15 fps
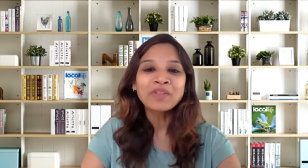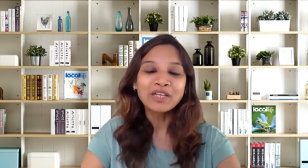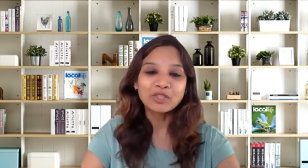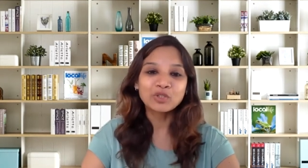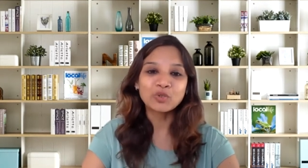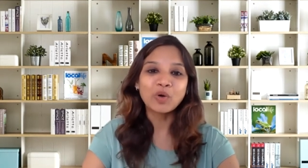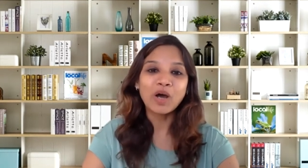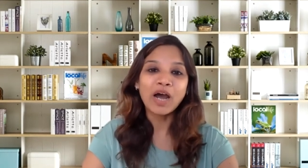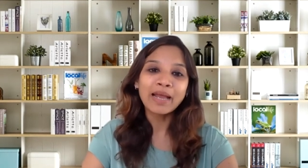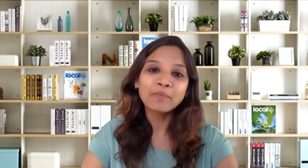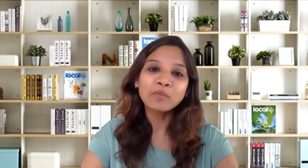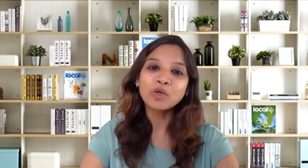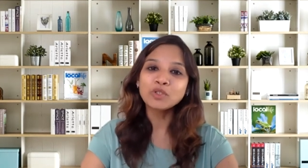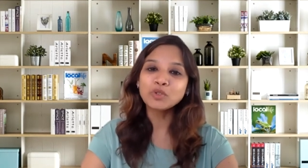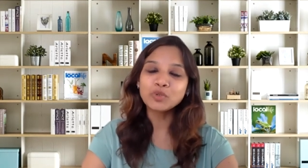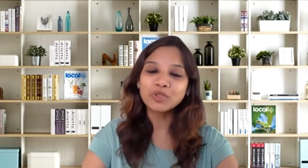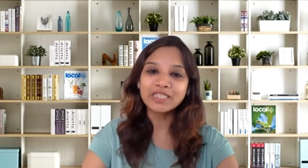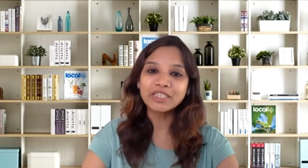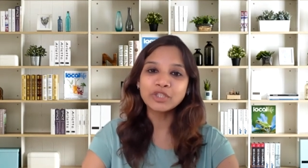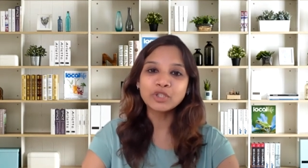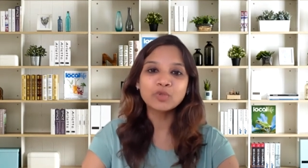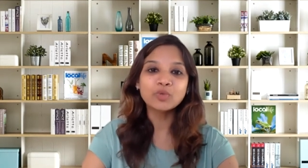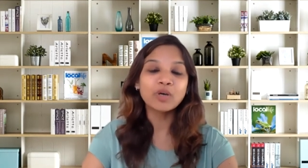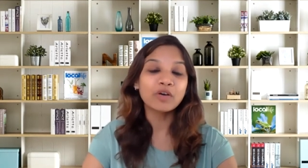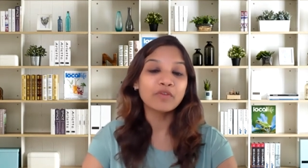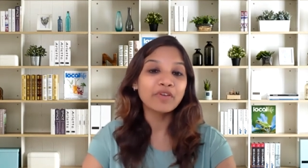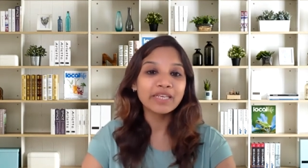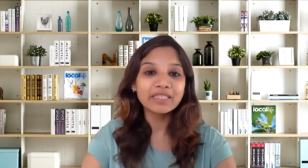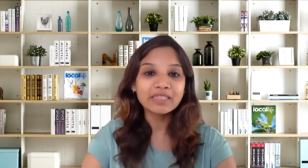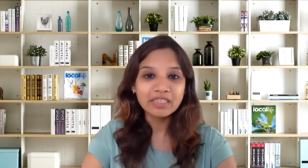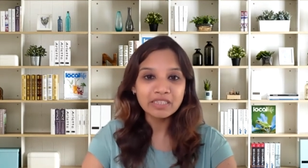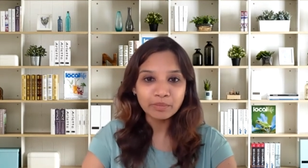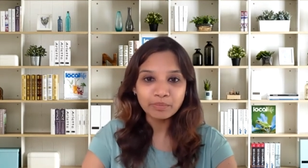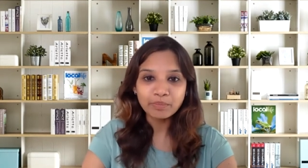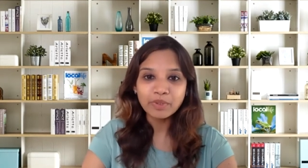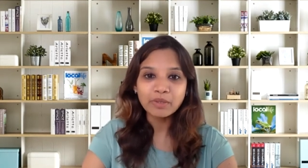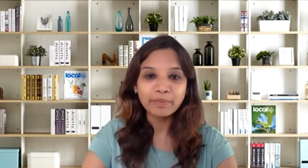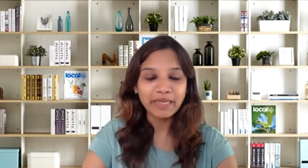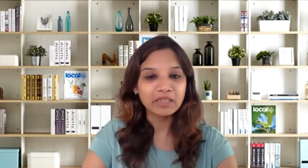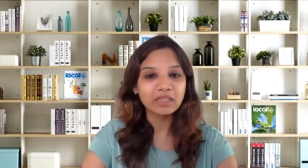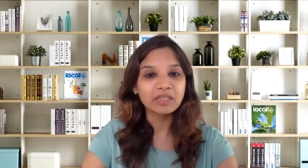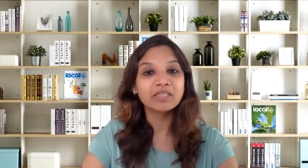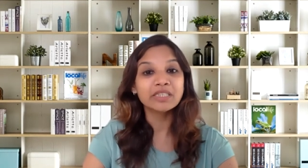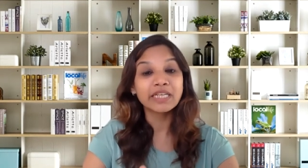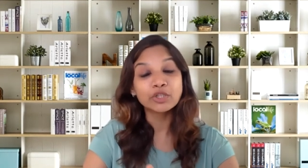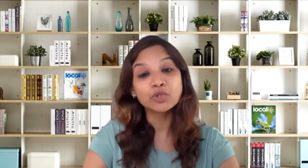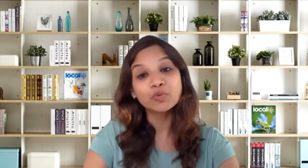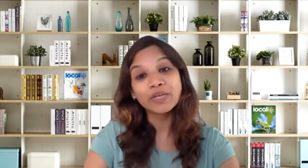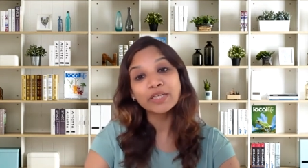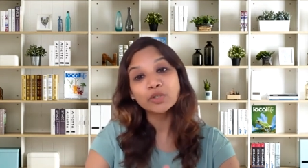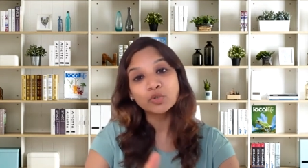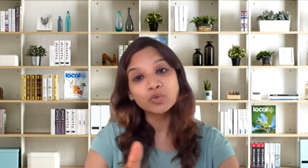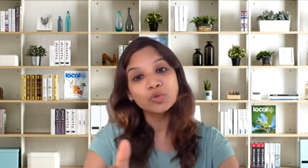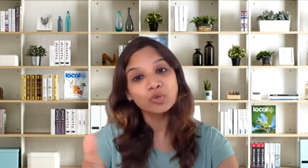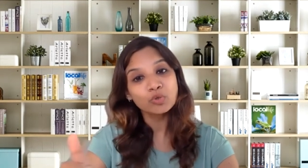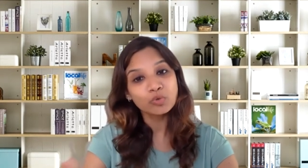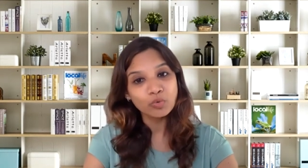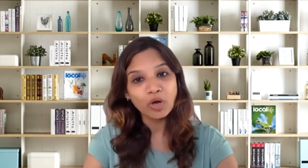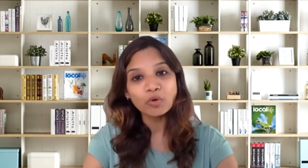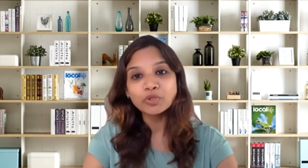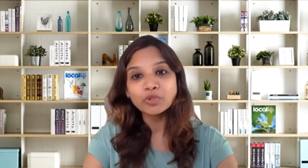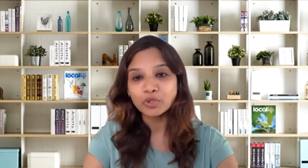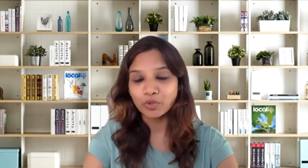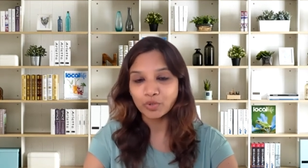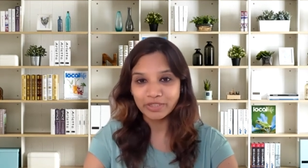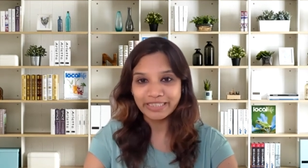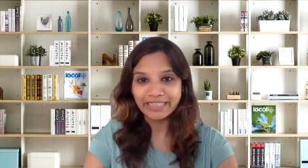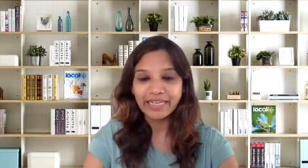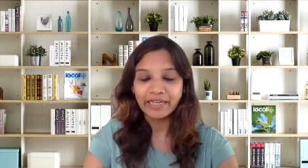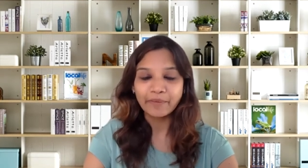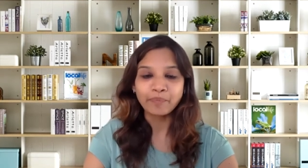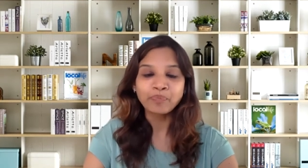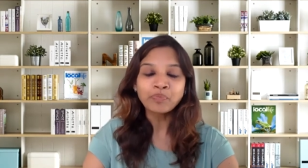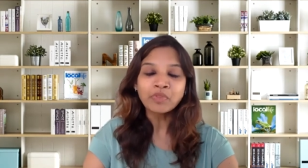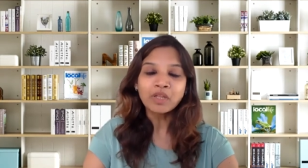so I'm going to teach you a very simple method that you can do throughout your day